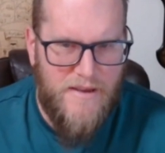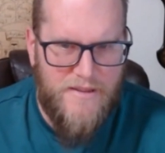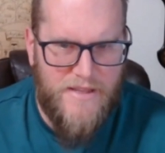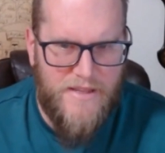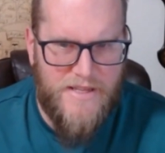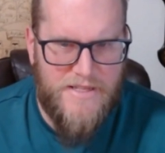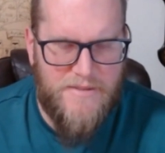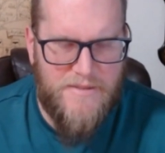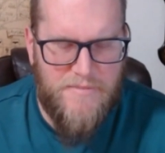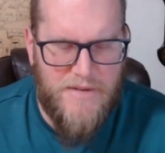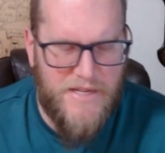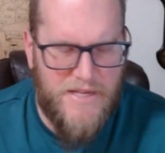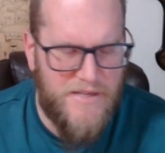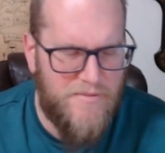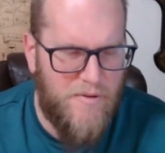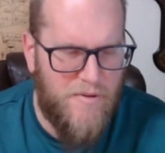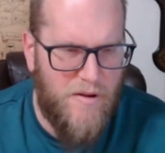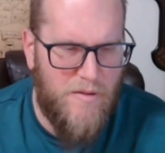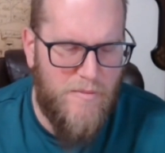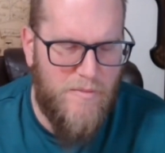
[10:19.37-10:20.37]
That's the
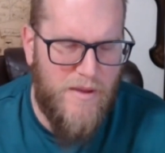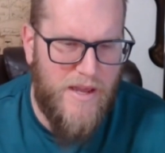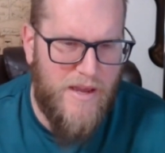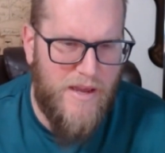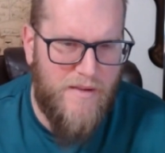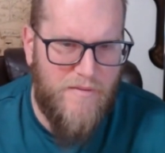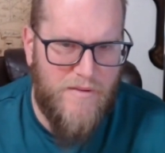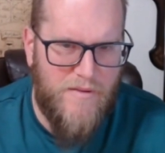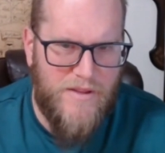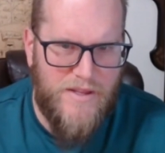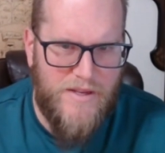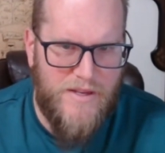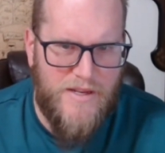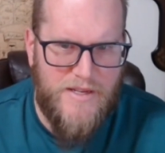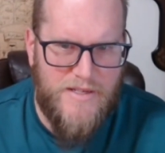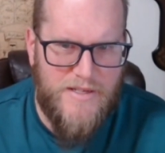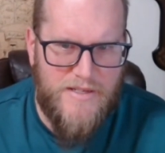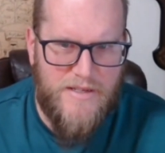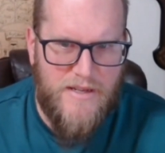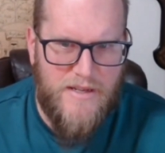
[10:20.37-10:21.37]
biggest problem I have with it
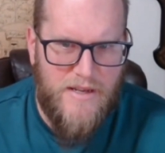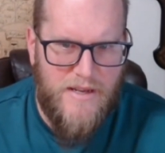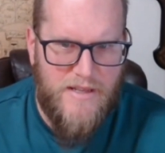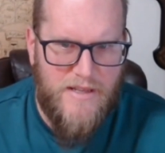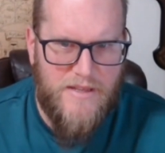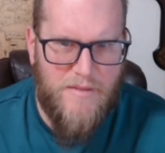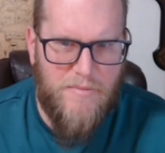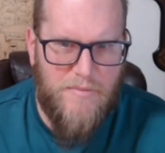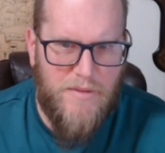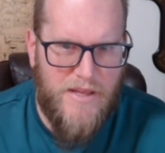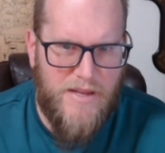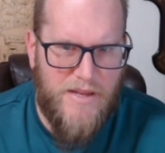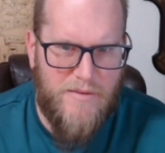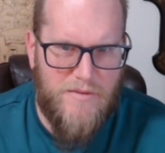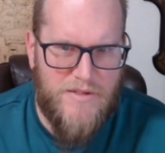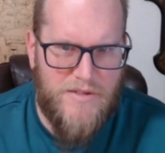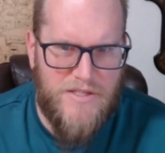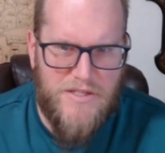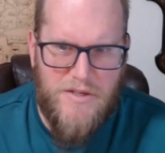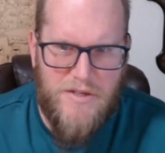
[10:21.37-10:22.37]
is the plan
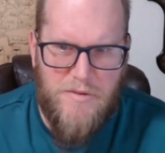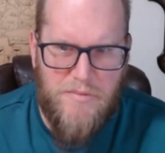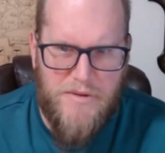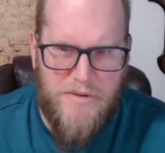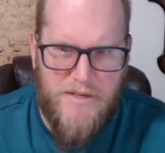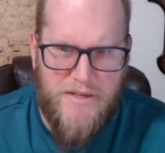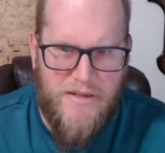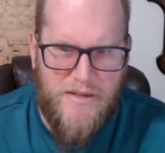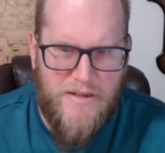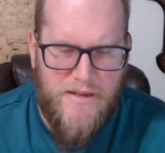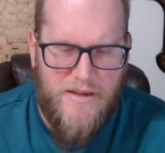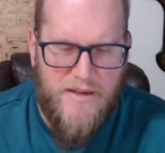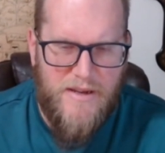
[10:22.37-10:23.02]
was stupid.